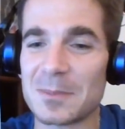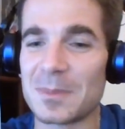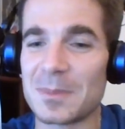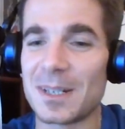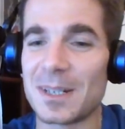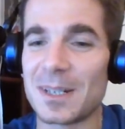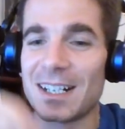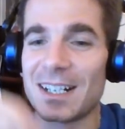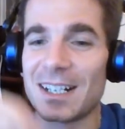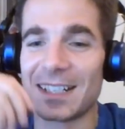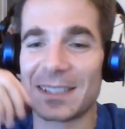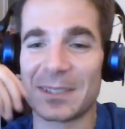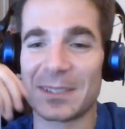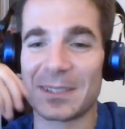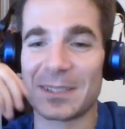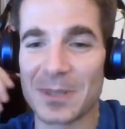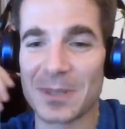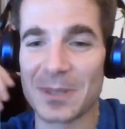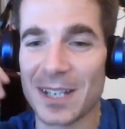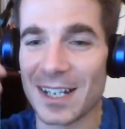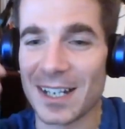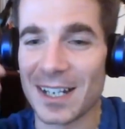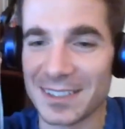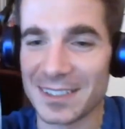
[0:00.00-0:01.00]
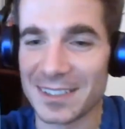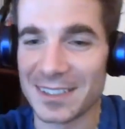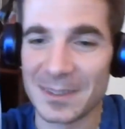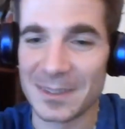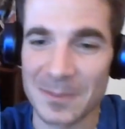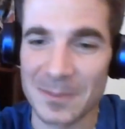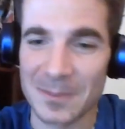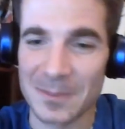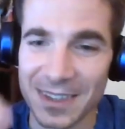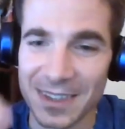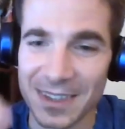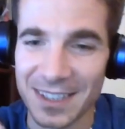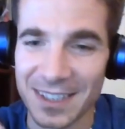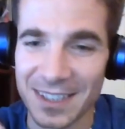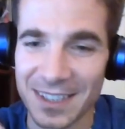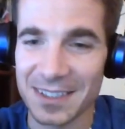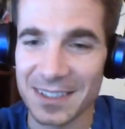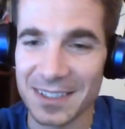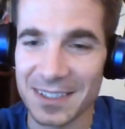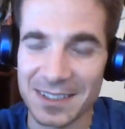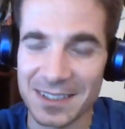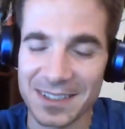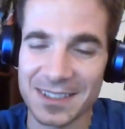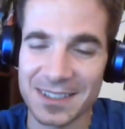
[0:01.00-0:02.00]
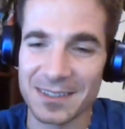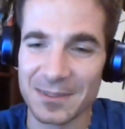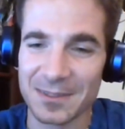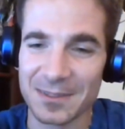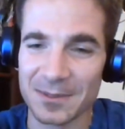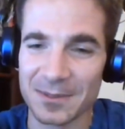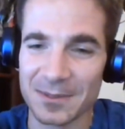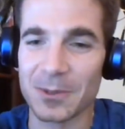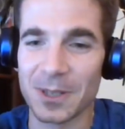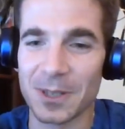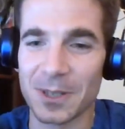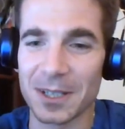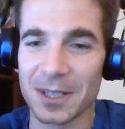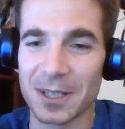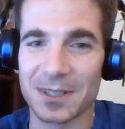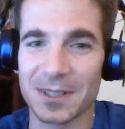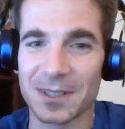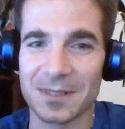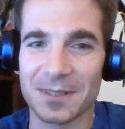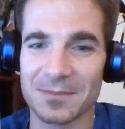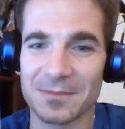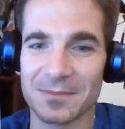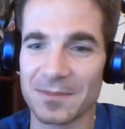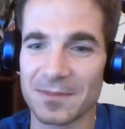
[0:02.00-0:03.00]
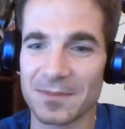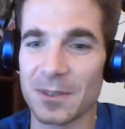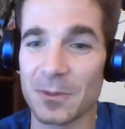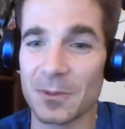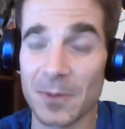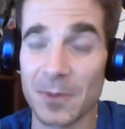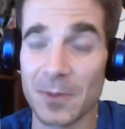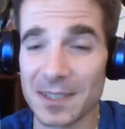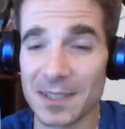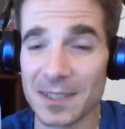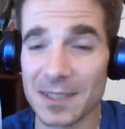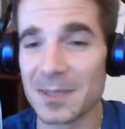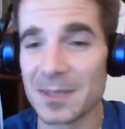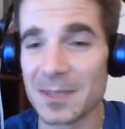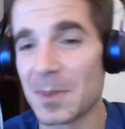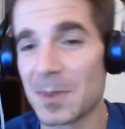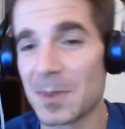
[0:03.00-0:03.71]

But you can't maintain this forever. Once the